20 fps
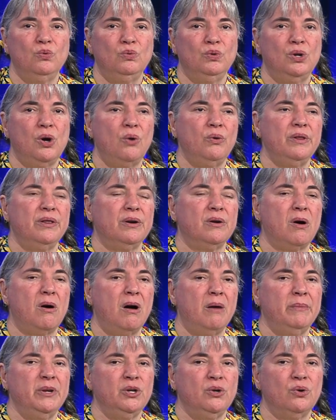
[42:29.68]
go to the
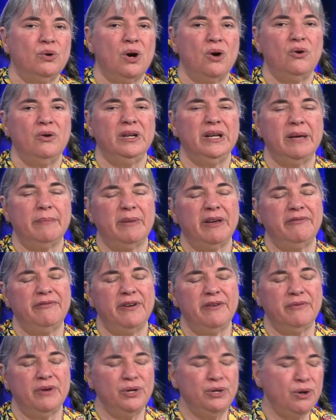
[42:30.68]
Common Crow and get my
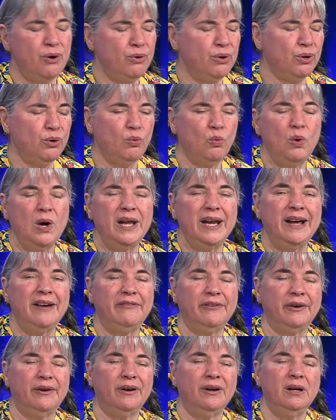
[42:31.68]
favorite yogurt,
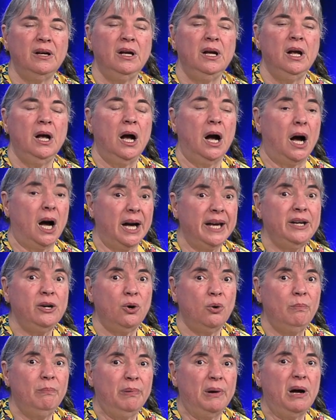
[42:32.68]
whatever, I
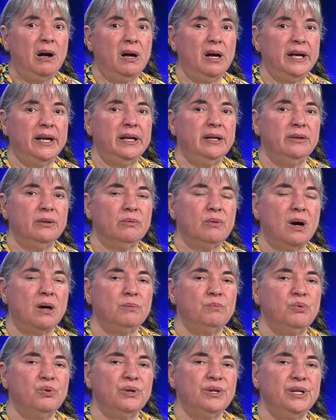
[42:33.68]
go by the
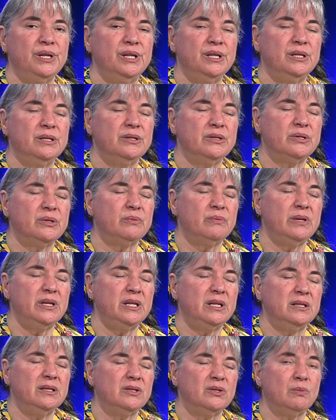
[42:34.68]
Rockport Inn
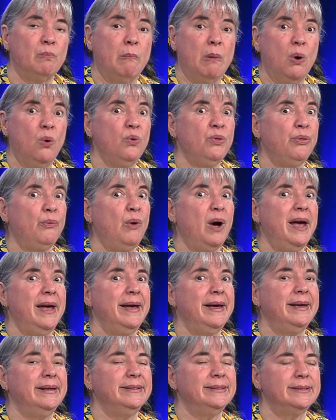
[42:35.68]
Suites, both
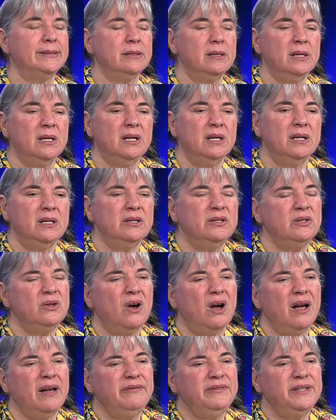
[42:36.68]
ways. So
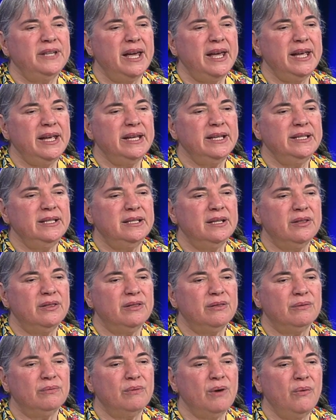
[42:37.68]
I've taken to
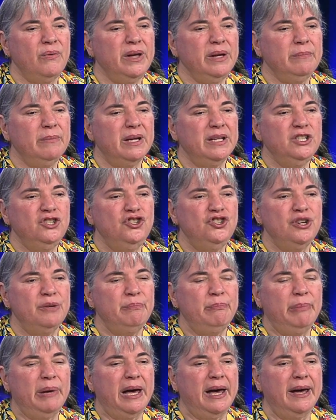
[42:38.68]
throwing my
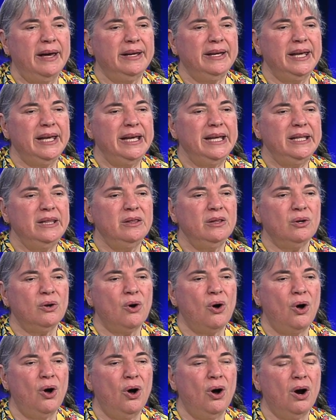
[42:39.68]
gym bag in the
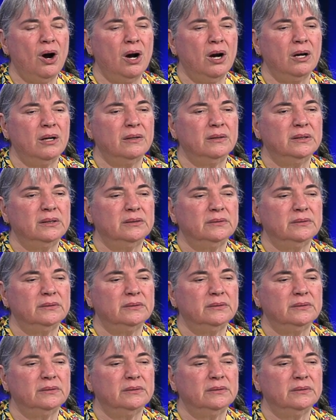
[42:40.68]
car.